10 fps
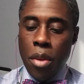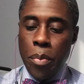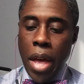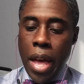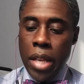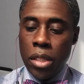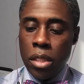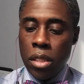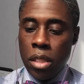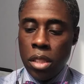PASS
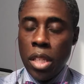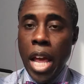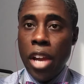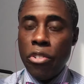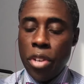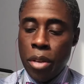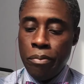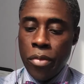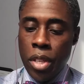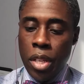is an acronym
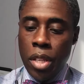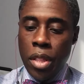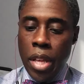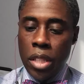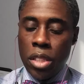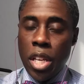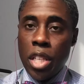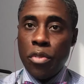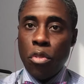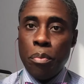that
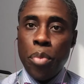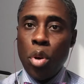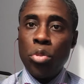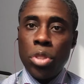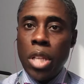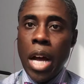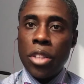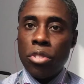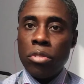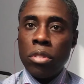stands for
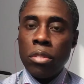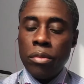Postdoctoral